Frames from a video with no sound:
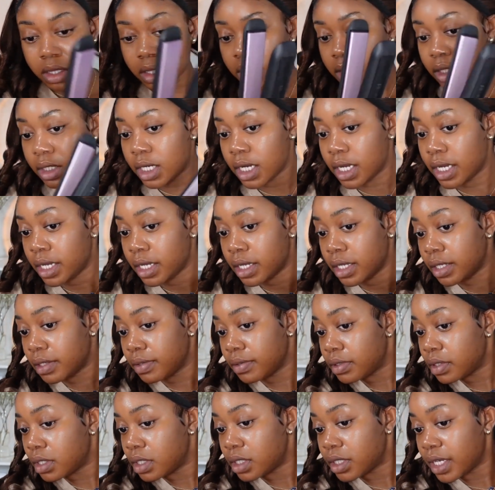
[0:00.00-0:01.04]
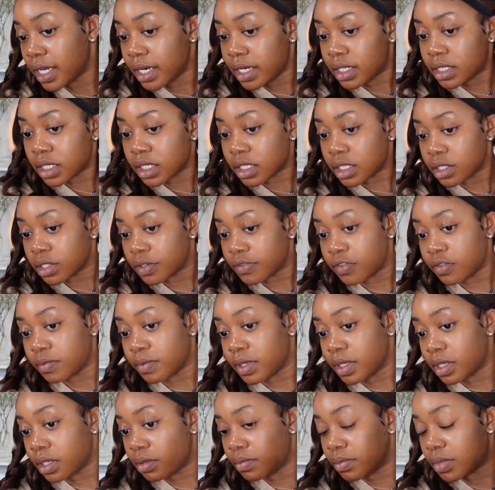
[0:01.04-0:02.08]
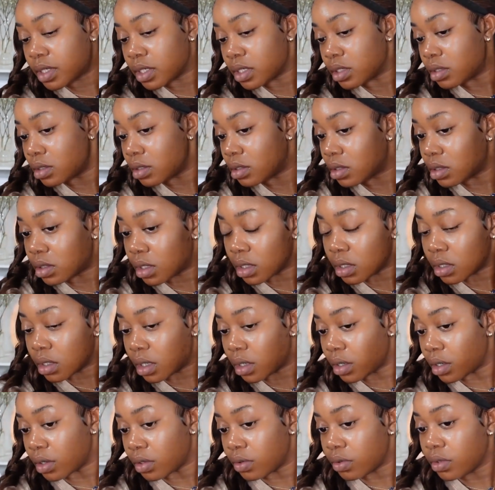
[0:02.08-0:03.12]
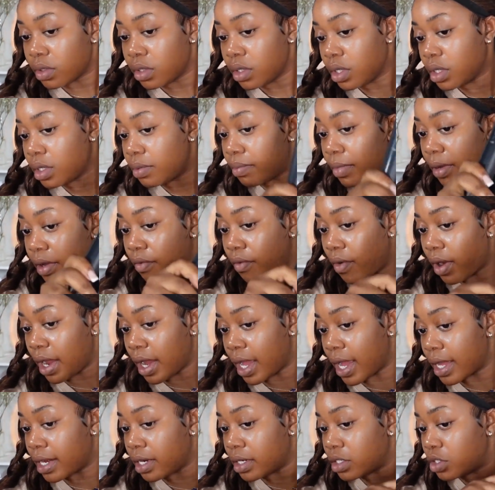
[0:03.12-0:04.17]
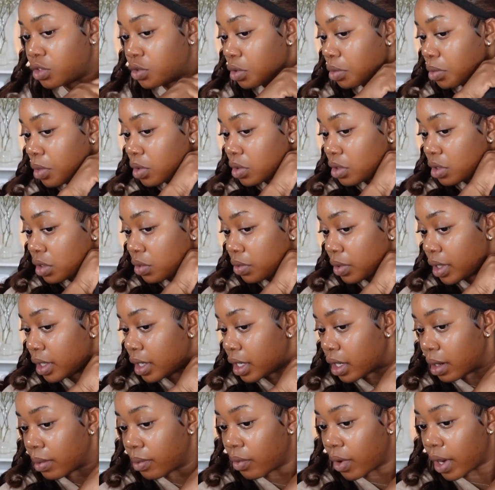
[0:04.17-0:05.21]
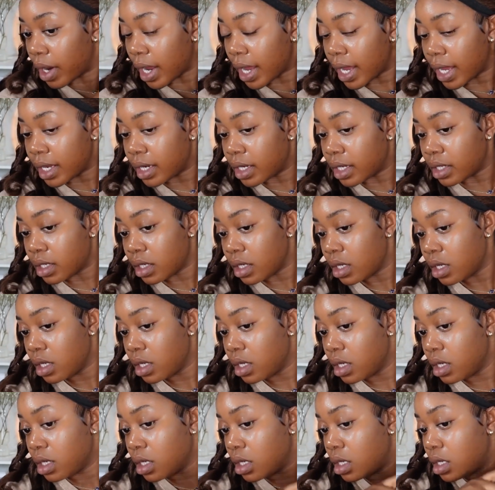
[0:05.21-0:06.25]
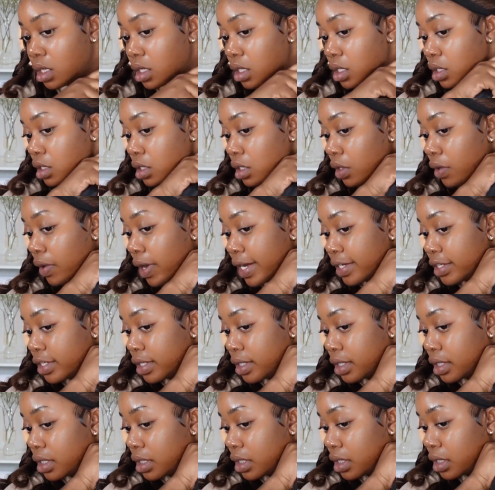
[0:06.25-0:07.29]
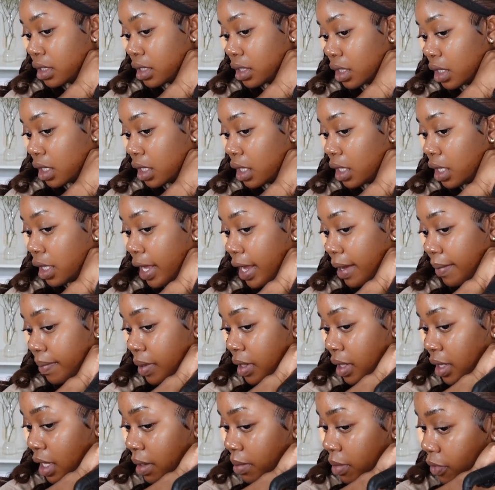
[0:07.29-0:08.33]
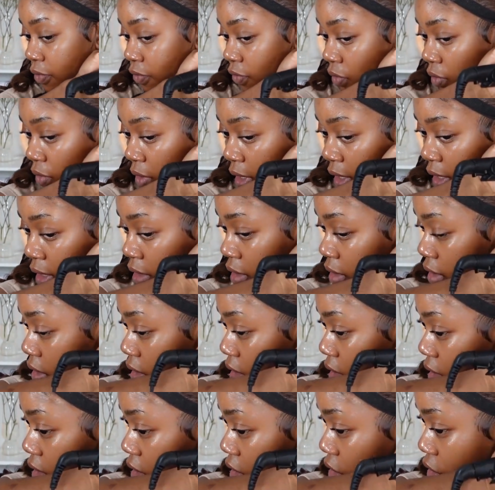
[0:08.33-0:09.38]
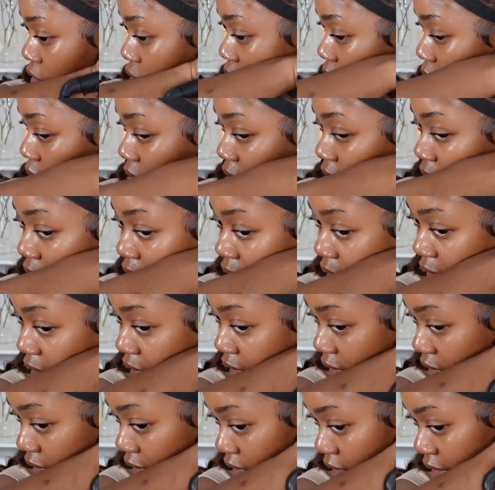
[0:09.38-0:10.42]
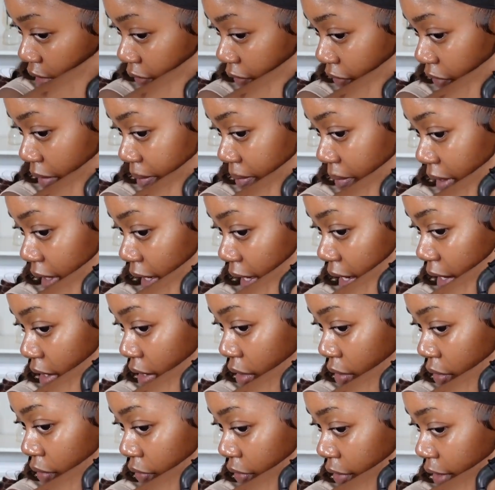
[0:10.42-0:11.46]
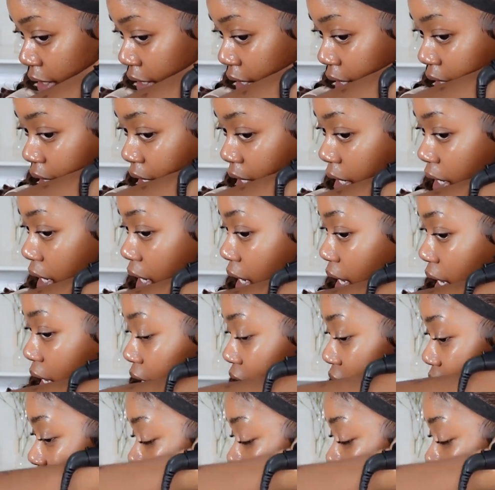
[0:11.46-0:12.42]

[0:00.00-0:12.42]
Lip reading: this side is easier for me because my right hand is doing most of the work and I'm right-handed. So I just clamp it like before, twist it, flip the hair over it, and